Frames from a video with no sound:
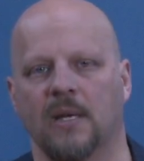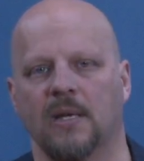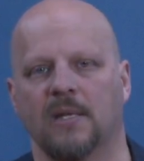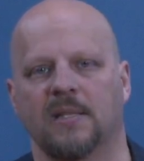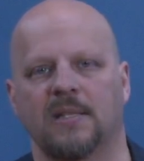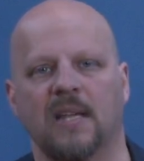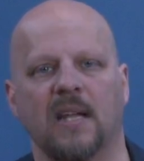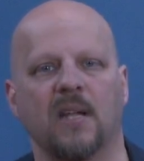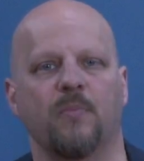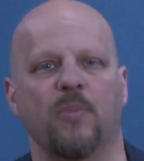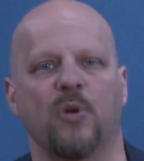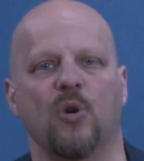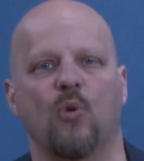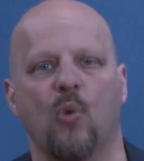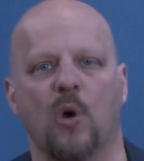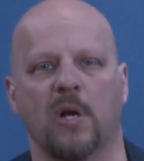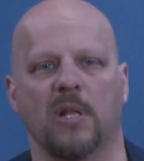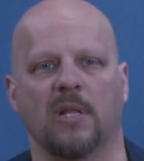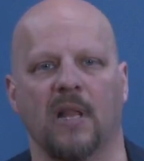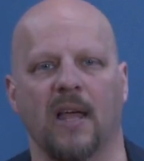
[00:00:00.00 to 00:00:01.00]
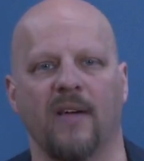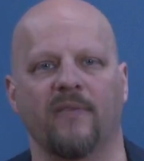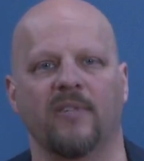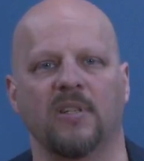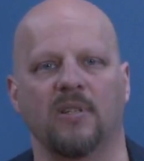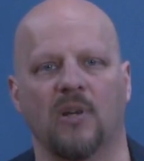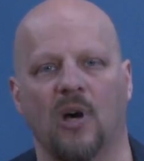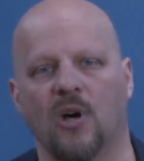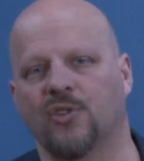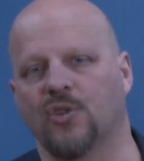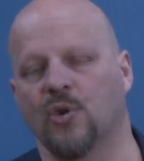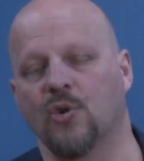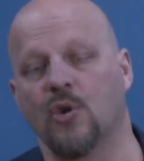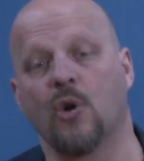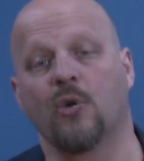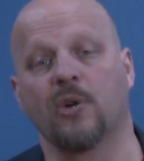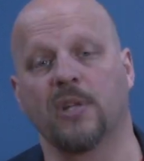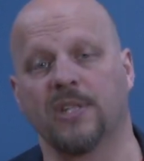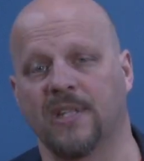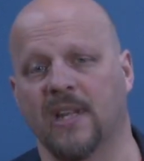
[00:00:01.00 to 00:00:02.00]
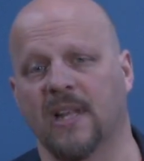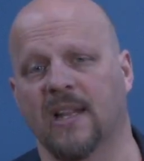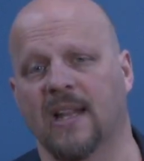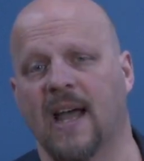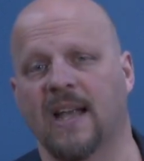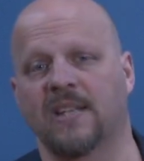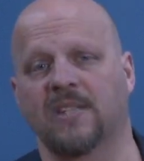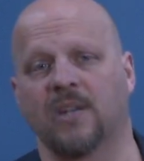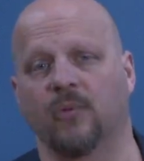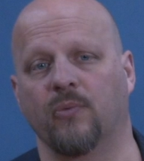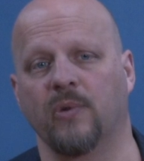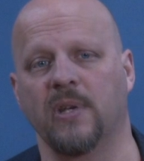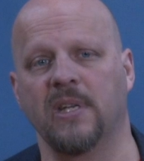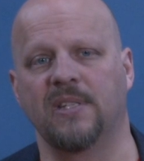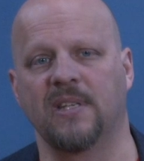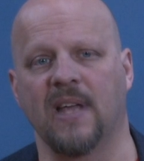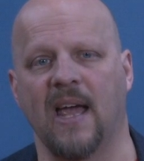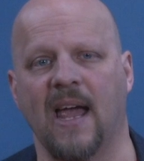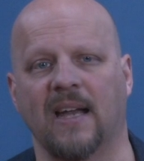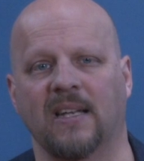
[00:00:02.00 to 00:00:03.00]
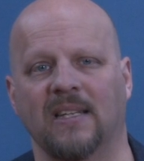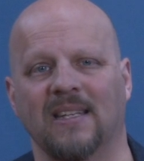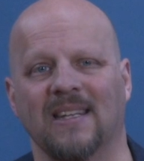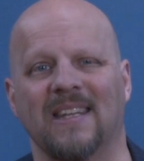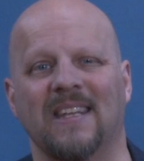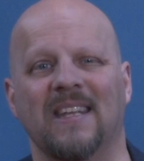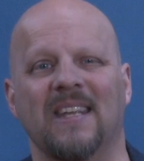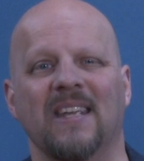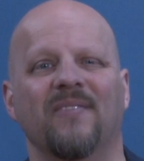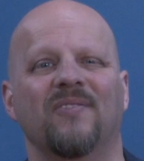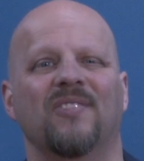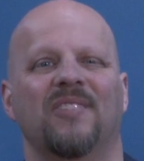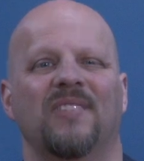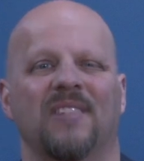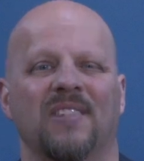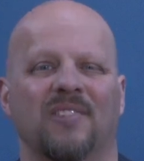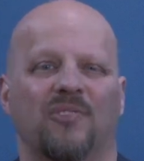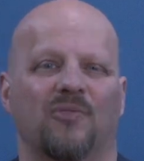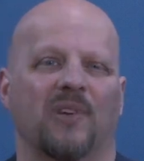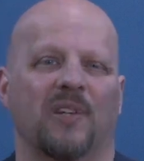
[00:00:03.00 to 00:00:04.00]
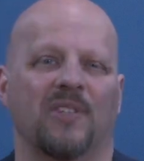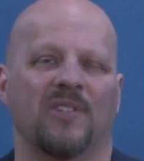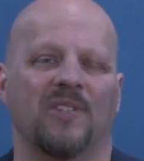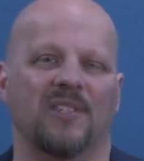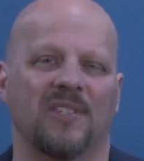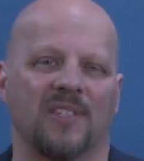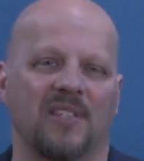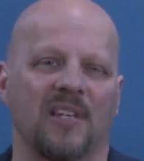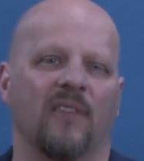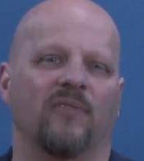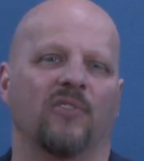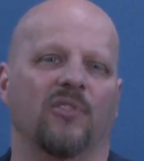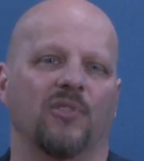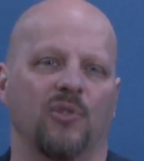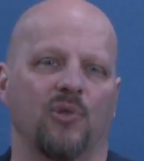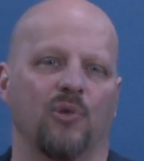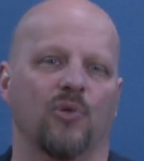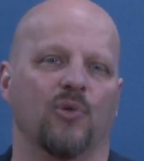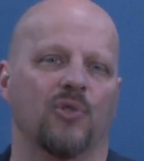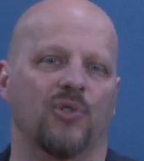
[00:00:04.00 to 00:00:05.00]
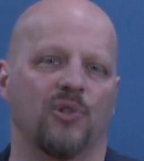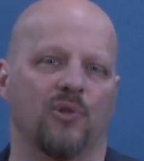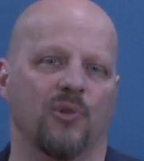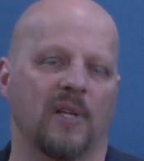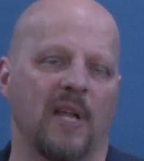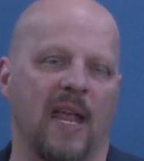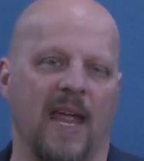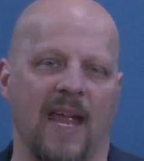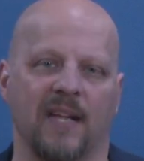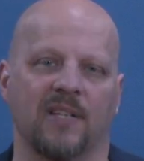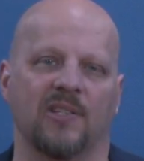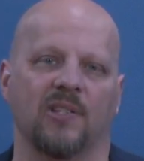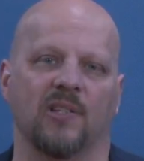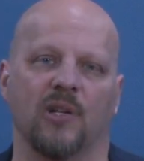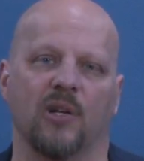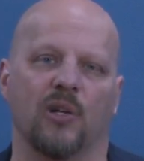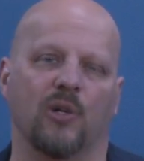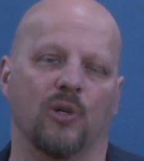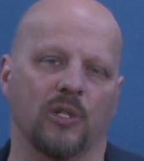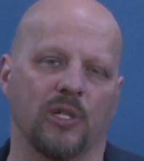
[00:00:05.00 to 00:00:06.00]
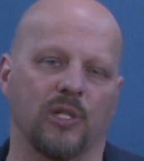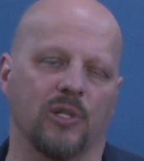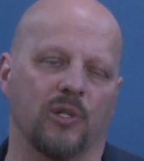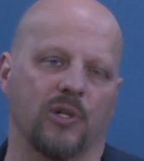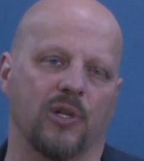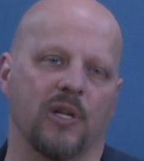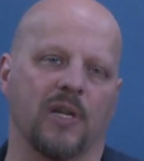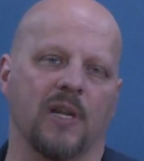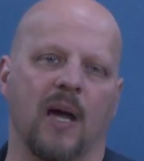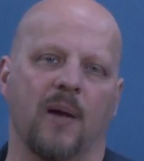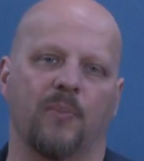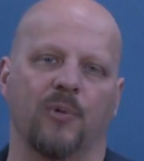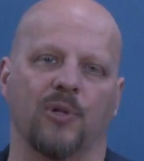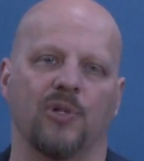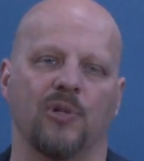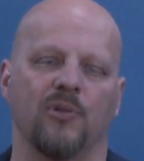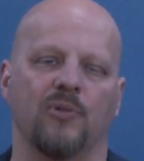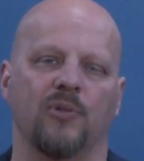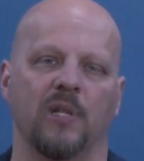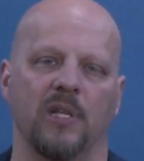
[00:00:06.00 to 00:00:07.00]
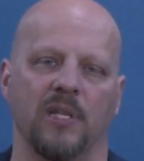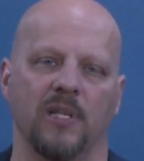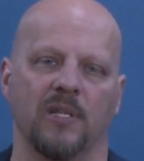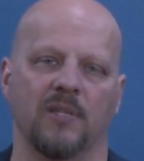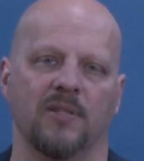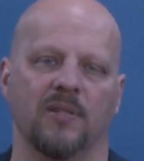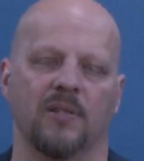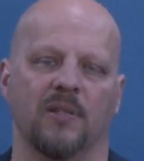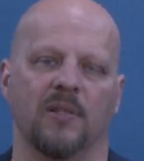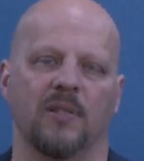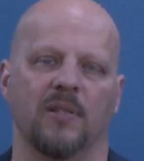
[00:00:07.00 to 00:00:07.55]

Senate Bill 111, also known as the Alaska Reads Act, gives districts several tools to enhance early learning opportunities.